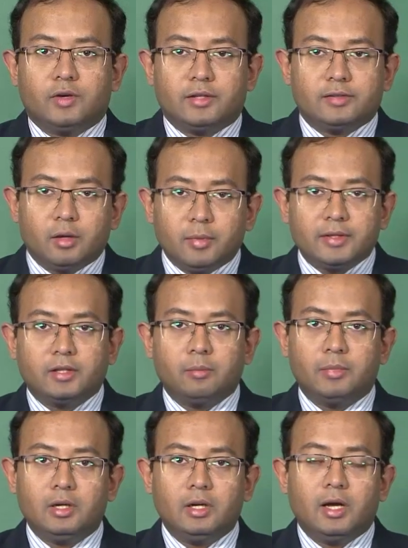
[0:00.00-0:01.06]
were
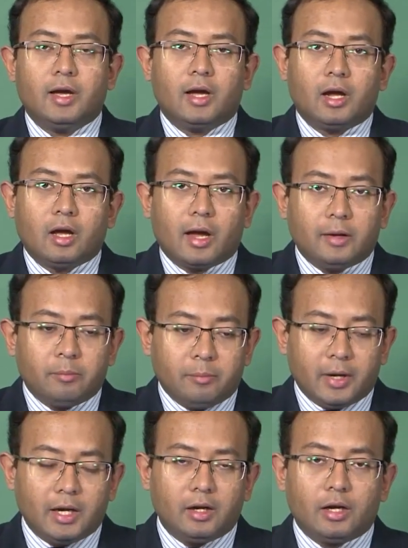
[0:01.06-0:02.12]
sub-assembled and
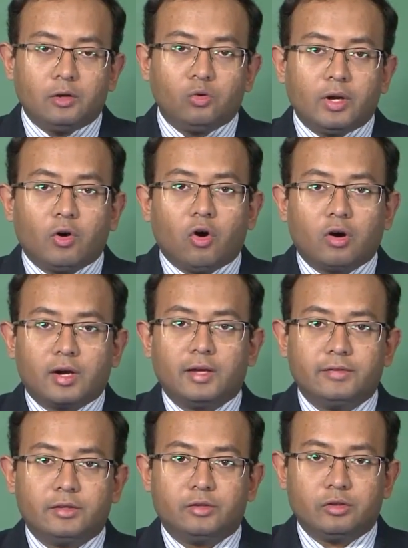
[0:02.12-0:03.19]
made into an
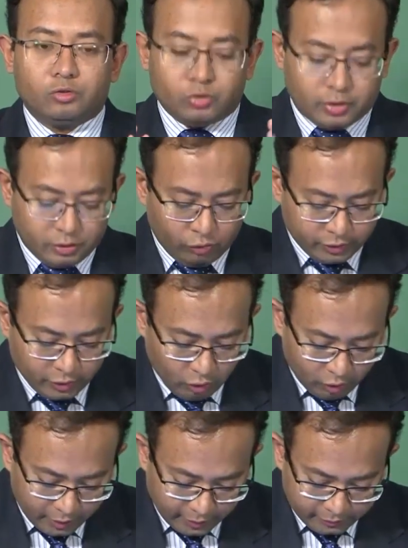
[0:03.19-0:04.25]
organization. So, this was an
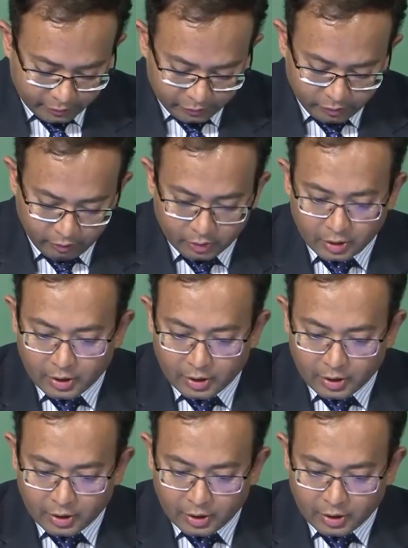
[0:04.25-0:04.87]
organization